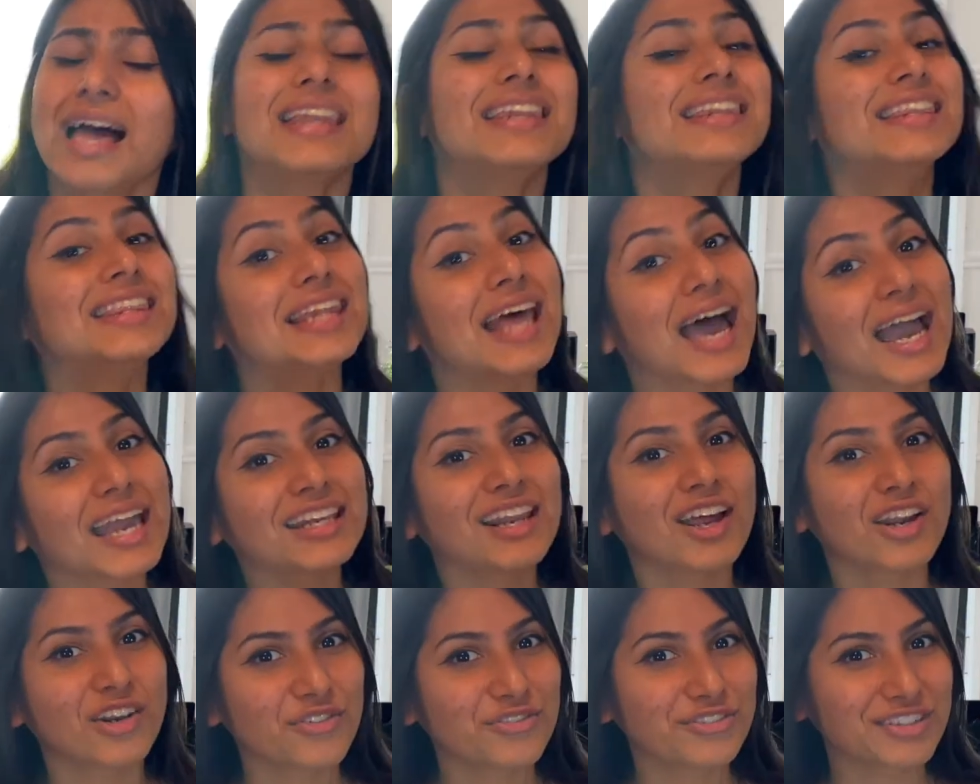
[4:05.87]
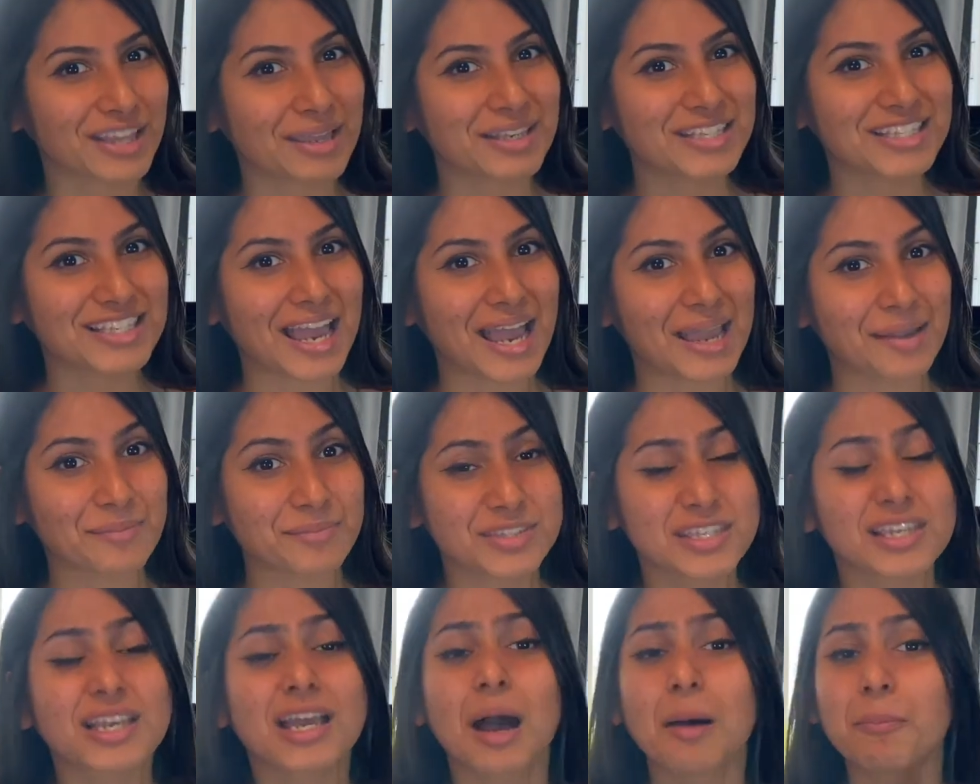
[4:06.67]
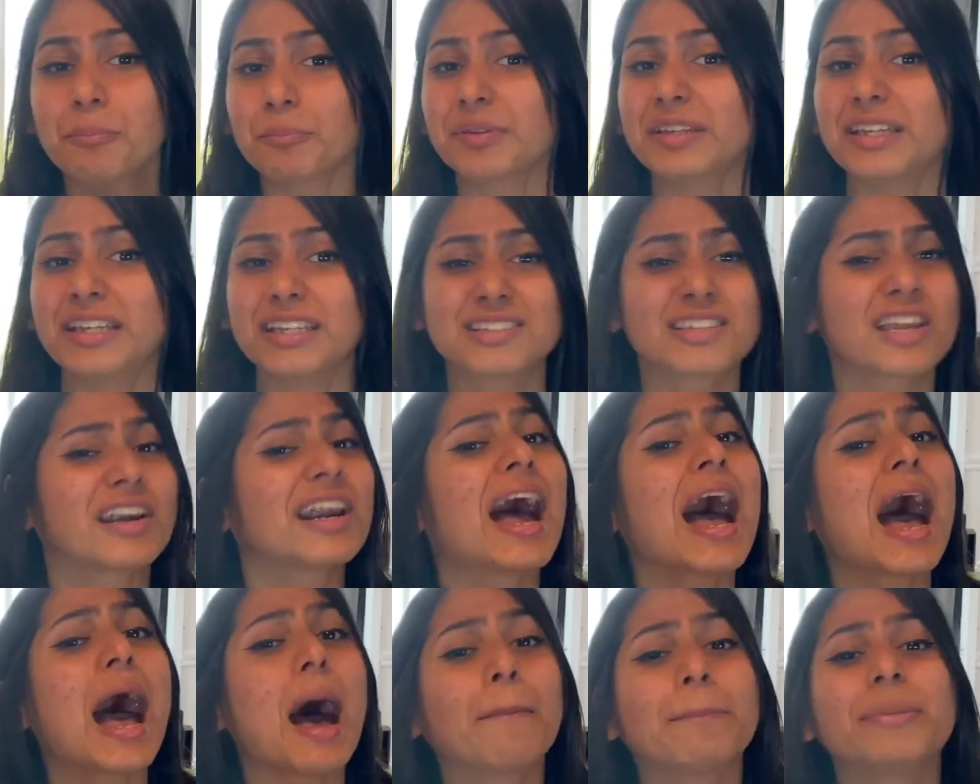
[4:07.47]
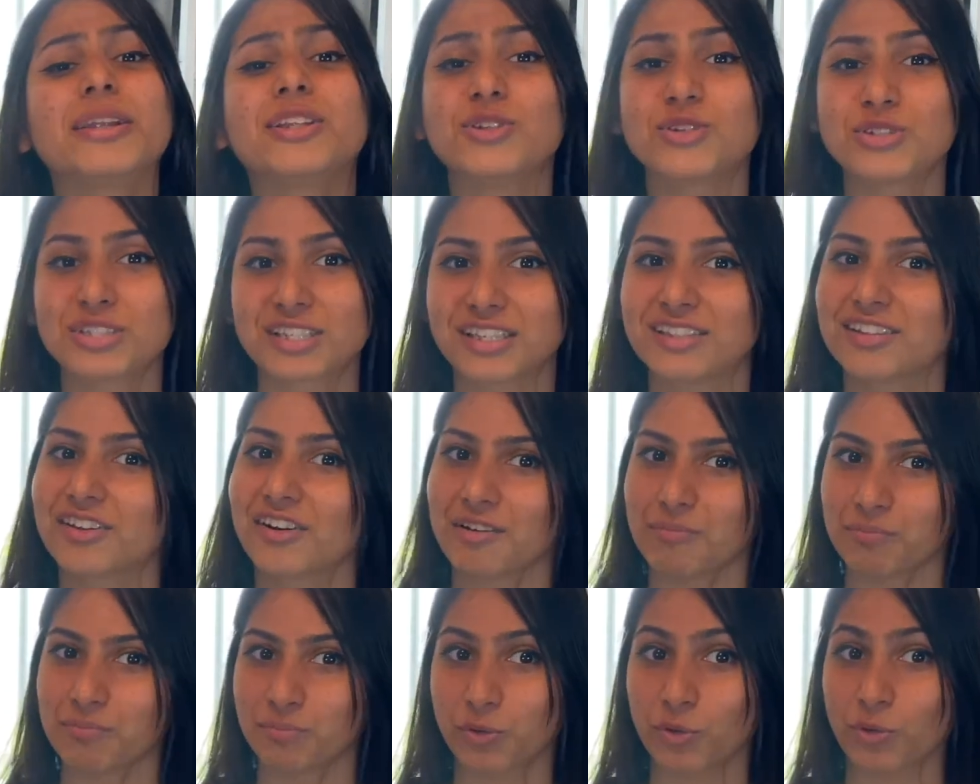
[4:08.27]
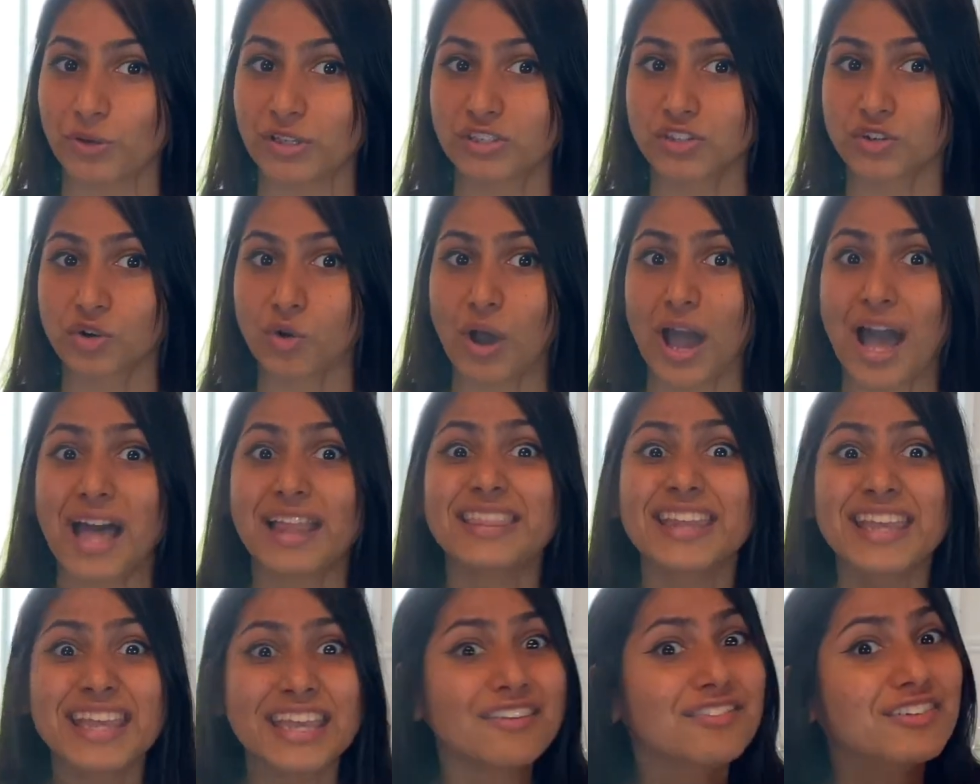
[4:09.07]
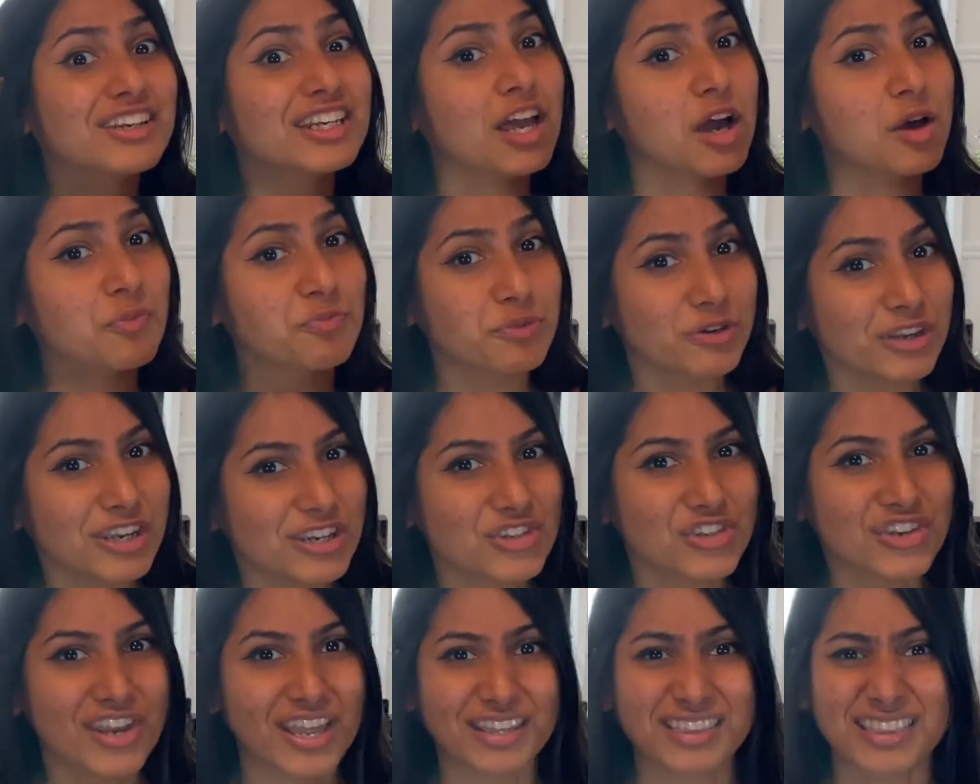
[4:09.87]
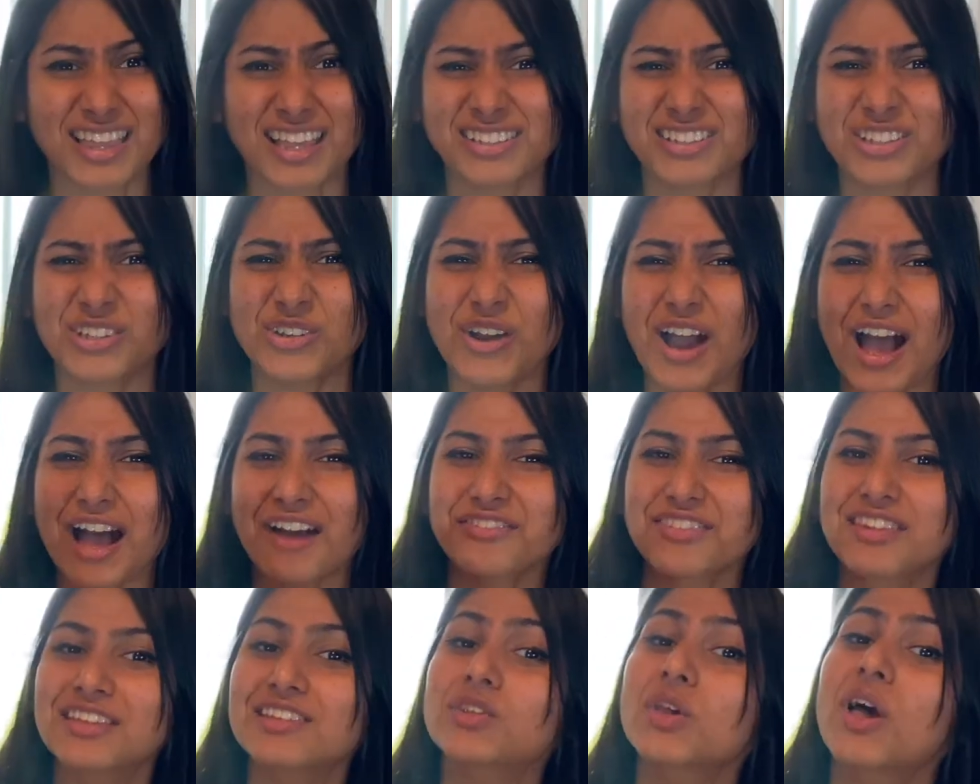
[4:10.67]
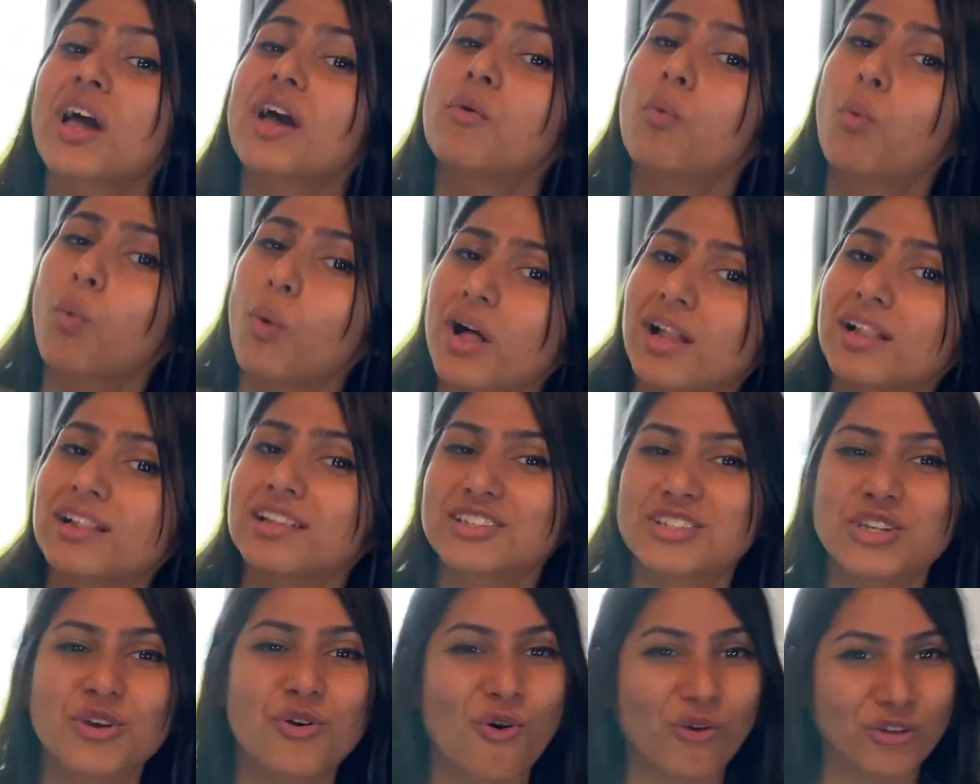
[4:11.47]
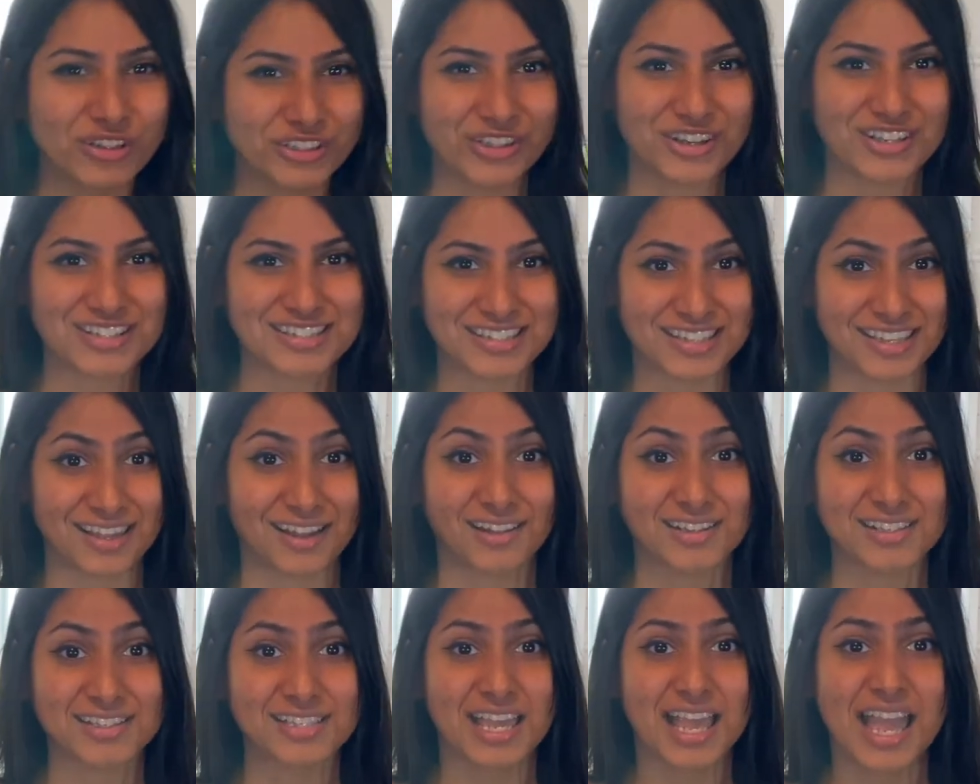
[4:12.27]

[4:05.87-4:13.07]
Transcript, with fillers: 9 out of 10 times, companies are happy to see their employees grow and they even appreciate that you have this will to hone your skills